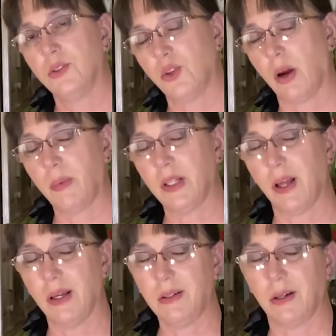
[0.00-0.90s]
drop me a
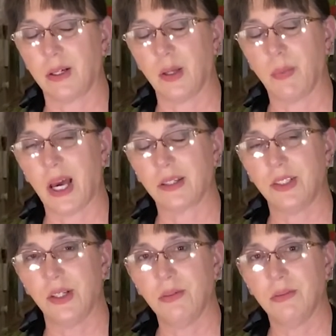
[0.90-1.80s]
line and I'll get back to
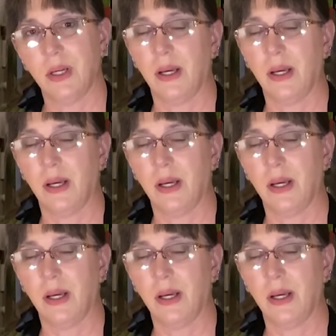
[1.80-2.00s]
you.